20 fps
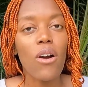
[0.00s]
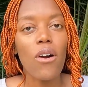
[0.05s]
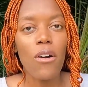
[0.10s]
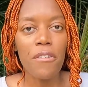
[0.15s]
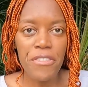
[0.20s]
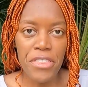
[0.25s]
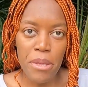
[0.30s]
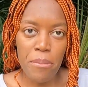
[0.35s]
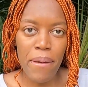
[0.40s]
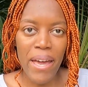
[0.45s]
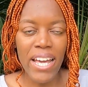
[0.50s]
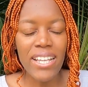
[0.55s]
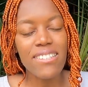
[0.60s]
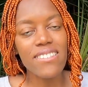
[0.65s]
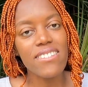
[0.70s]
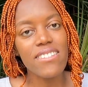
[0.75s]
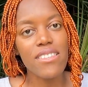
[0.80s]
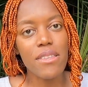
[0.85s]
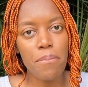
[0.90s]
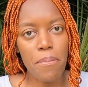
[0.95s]
Off the
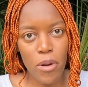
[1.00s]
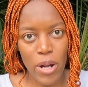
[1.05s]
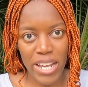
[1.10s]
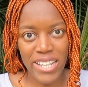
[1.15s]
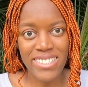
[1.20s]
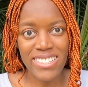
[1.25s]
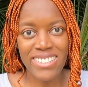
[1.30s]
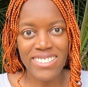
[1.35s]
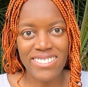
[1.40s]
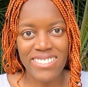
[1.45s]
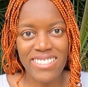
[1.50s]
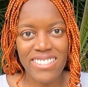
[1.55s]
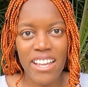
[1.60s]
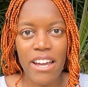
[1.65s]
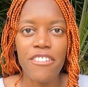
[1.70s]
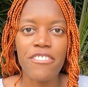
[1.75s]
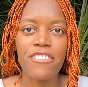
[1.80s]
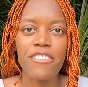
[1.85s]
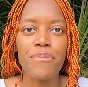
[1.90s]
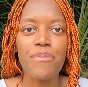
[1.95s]
bat, the practical
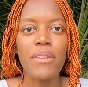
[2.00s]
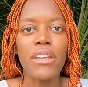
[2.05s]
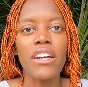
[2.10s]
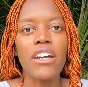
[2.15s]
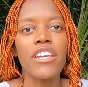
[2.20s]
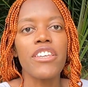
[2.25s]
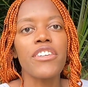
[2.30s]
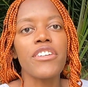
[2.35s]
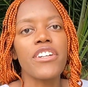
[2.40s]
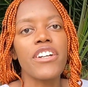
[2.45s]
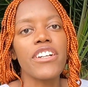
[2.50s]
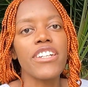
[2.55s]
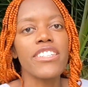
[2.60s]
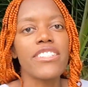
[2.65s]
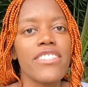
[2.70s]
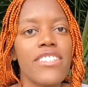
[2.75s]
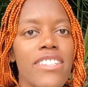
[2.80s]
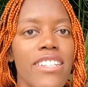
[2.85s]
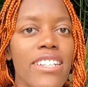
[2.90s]
stuff. You're going to